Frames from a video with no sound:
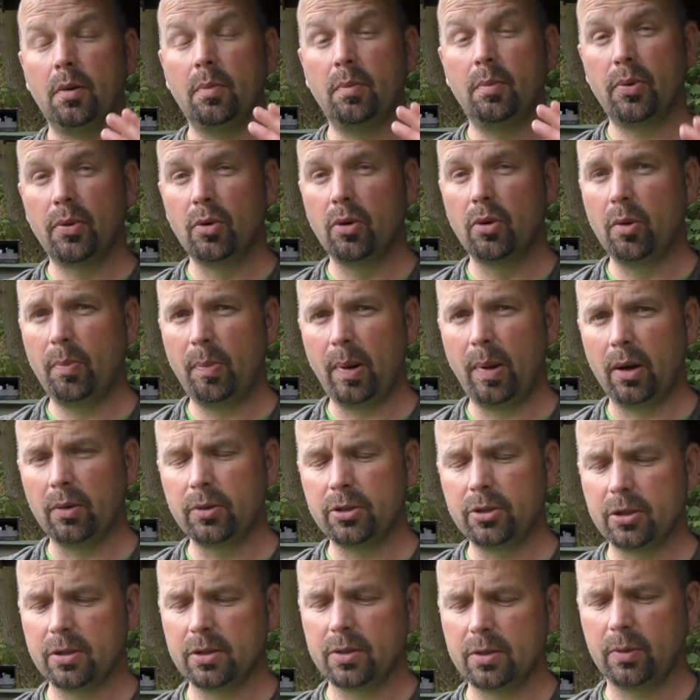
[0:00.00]
pro
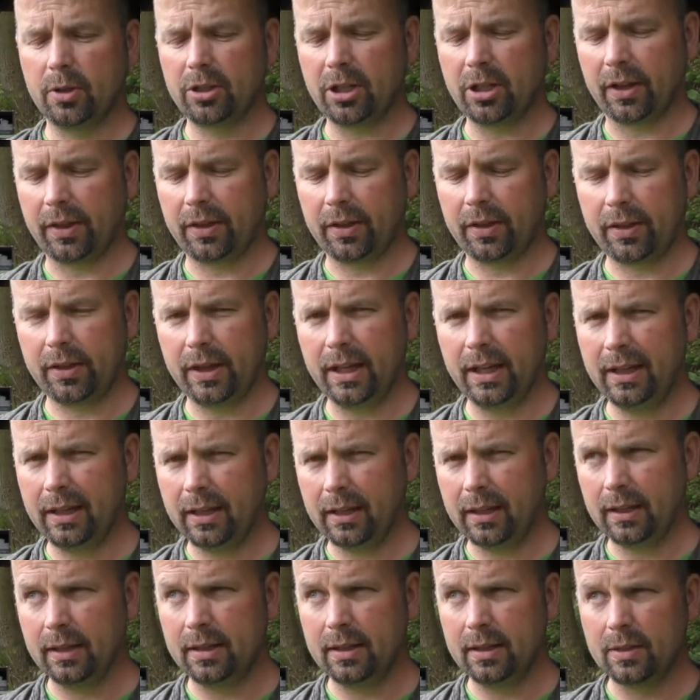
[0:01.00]
pouches, which I
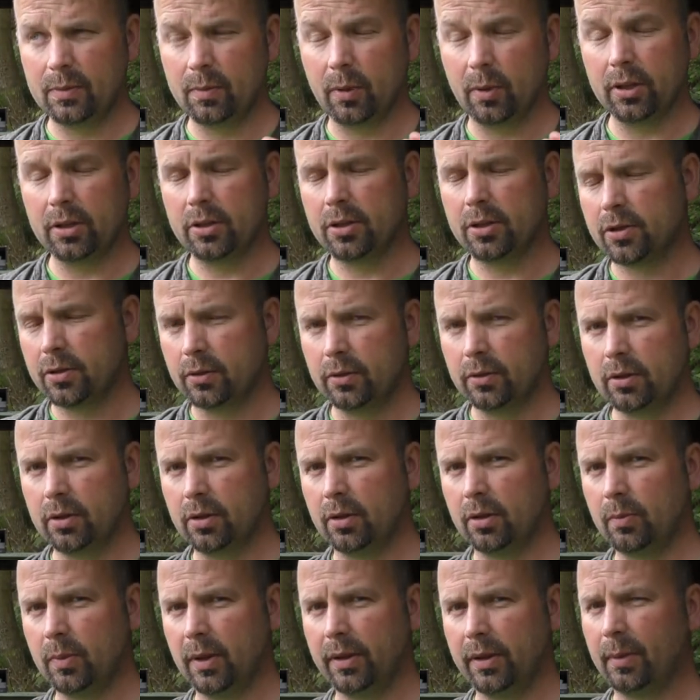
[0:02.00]
think is what it should
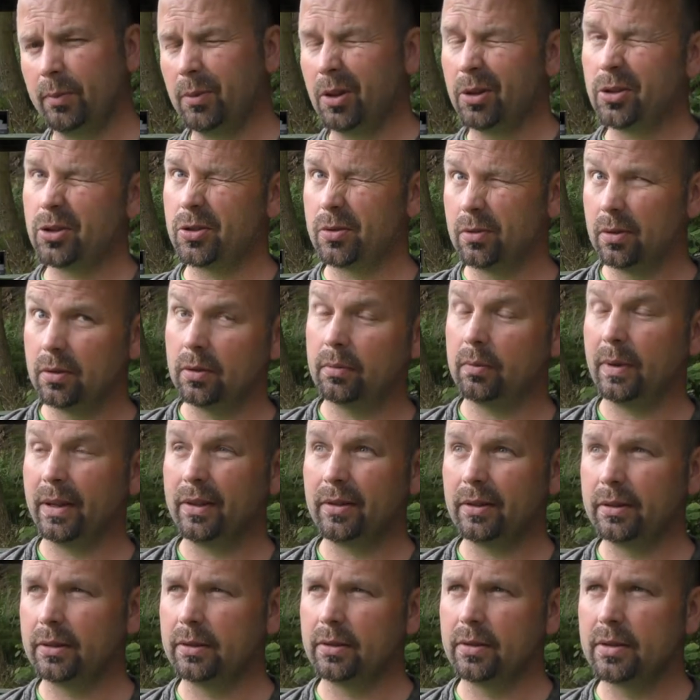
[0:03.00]
come with. I'm not sure
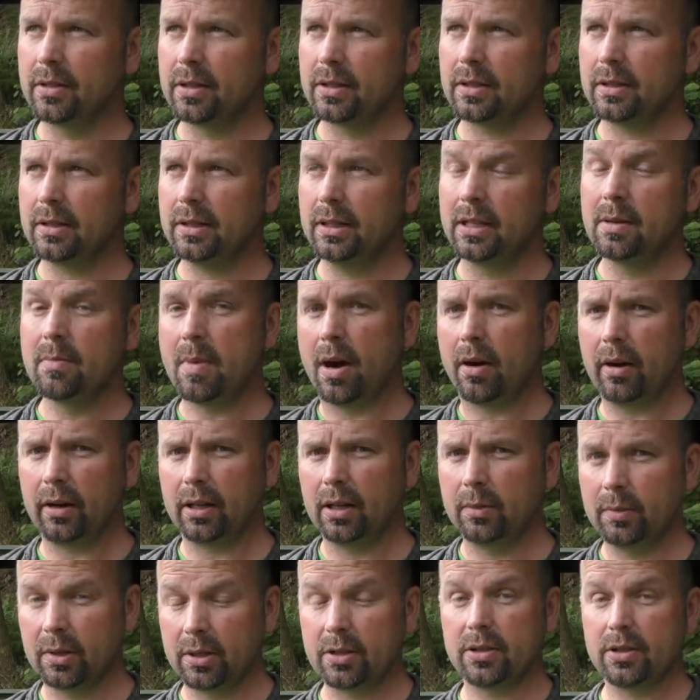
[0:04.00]
whether it does in
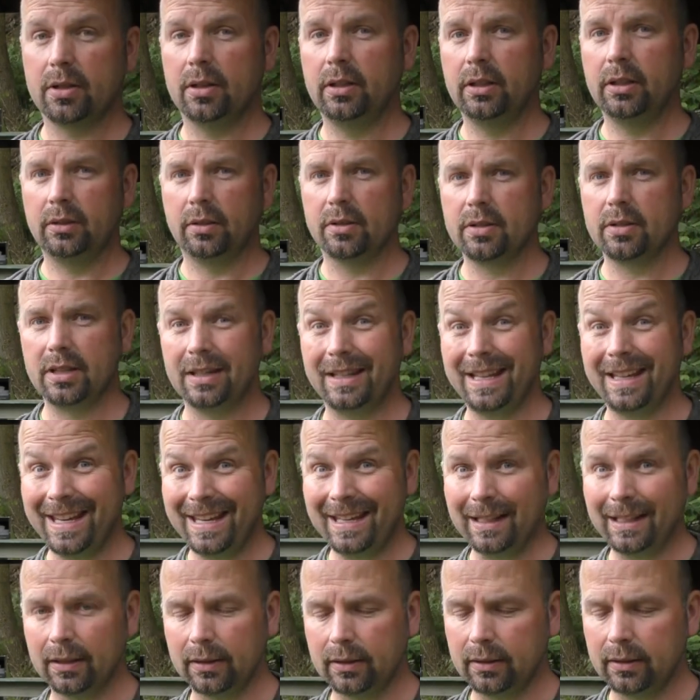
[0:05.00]
America, but certainly does in
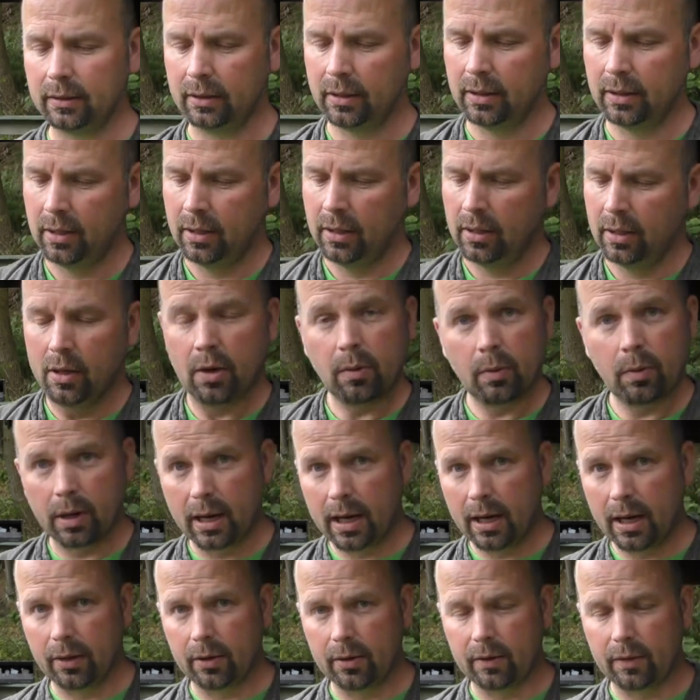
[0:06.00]
England, where
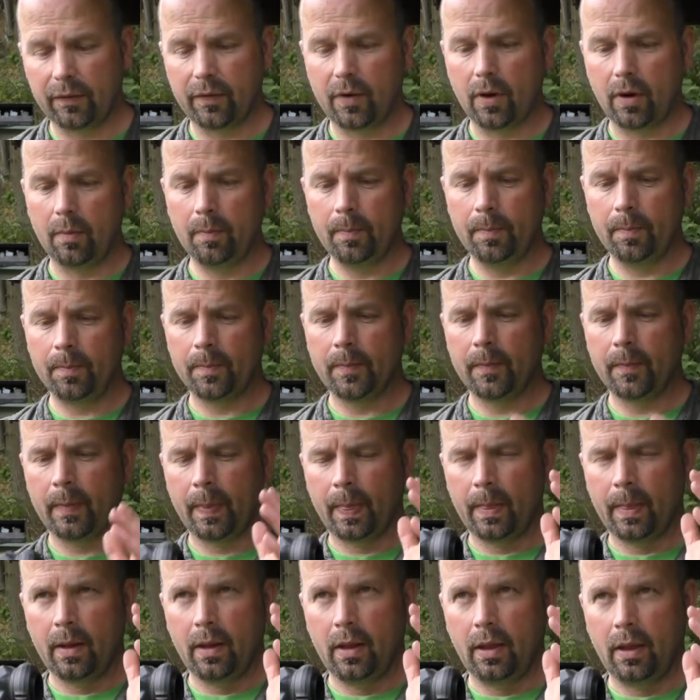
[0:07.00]
I got it from.
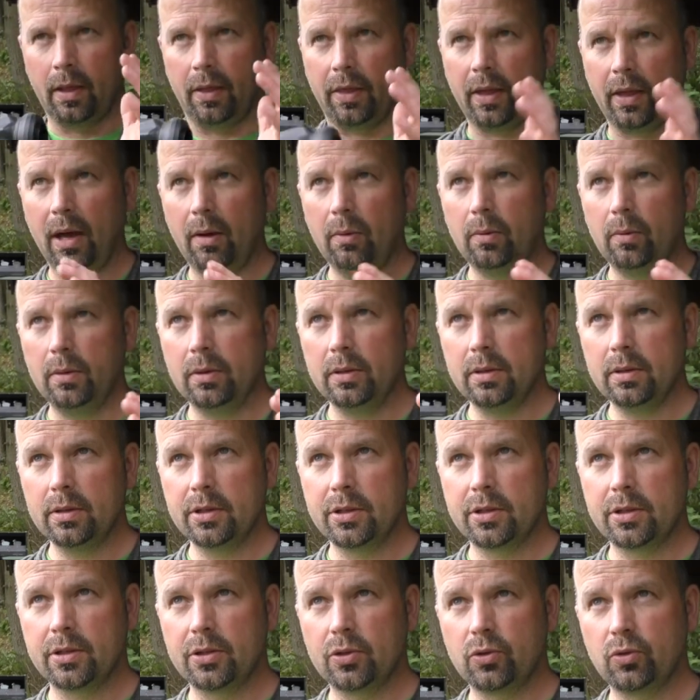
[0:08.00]
That
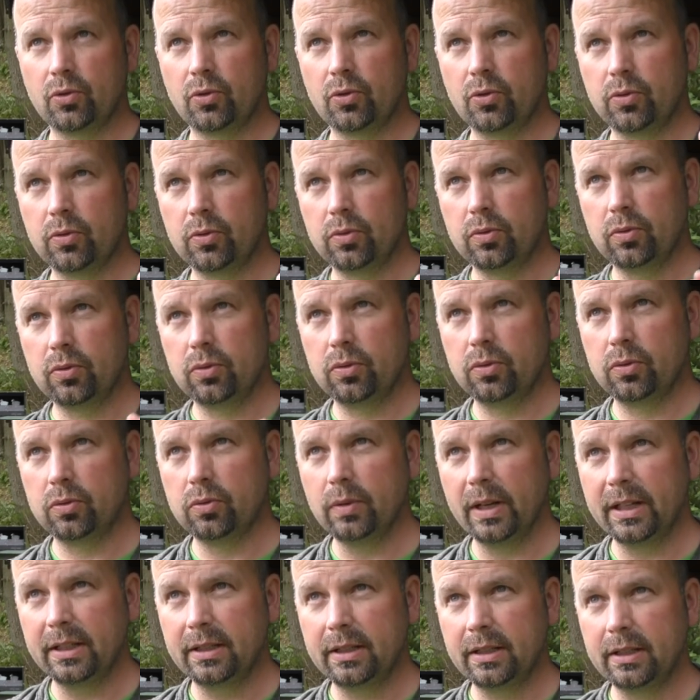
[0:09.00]
was
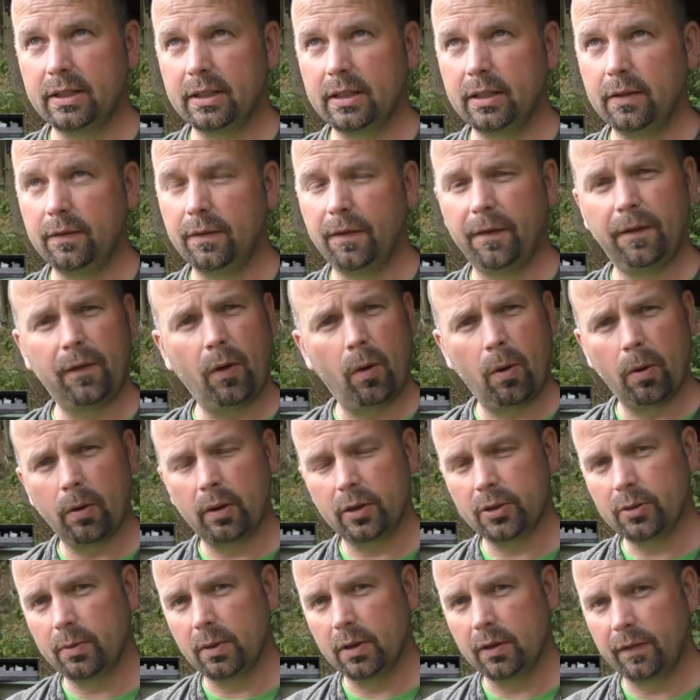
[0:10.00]
24
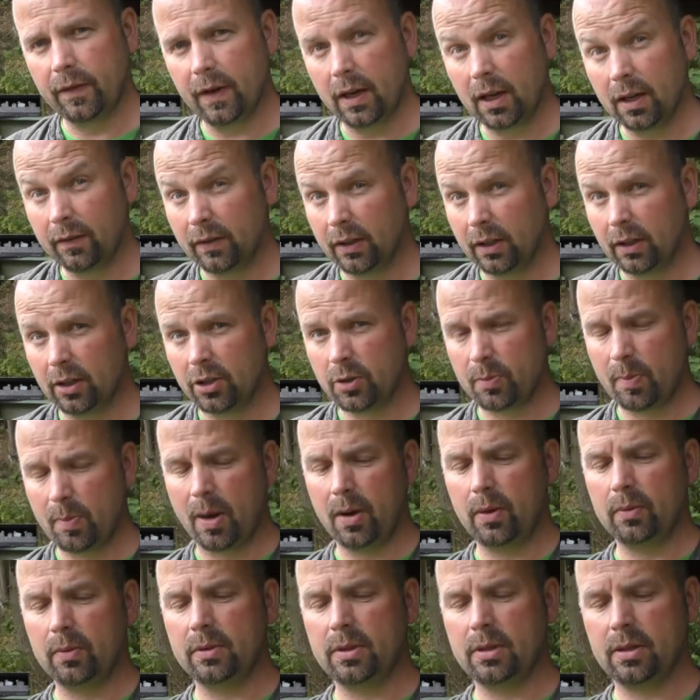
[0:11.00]
or 25 English
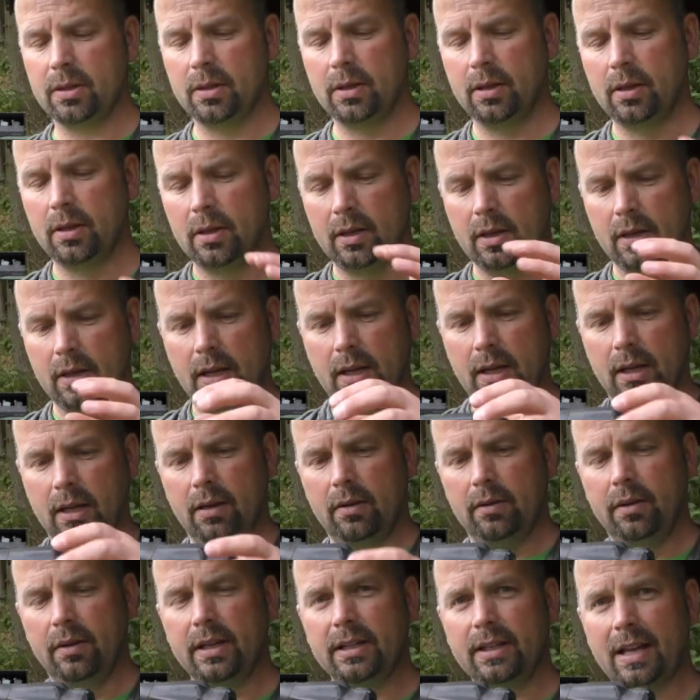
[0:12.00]
pounds.
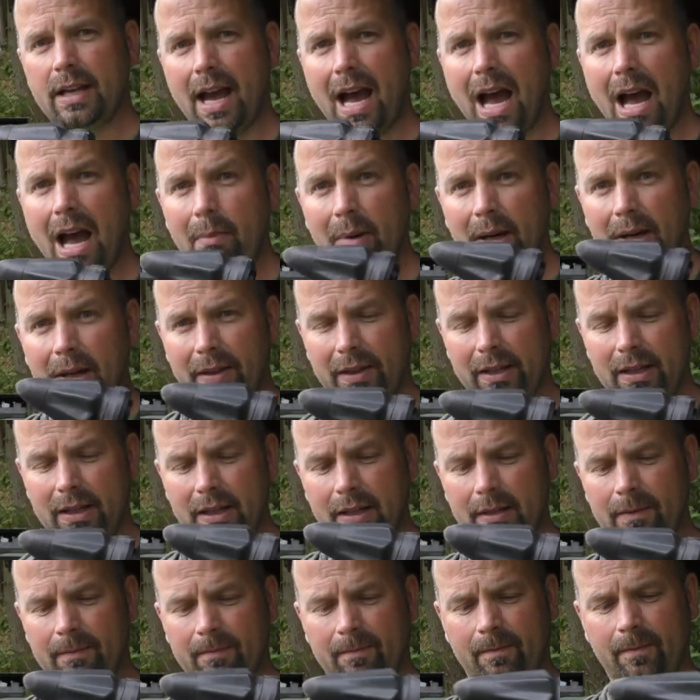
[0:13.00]
This hammer
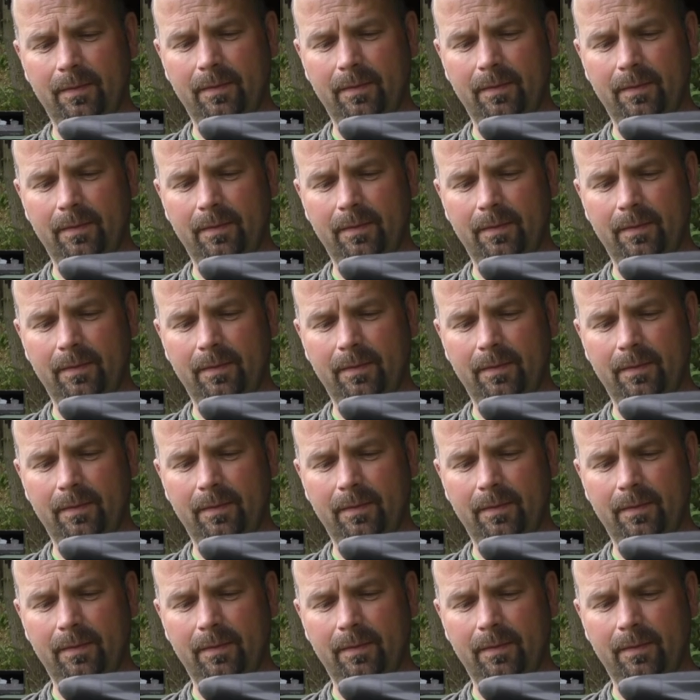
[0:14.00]
thing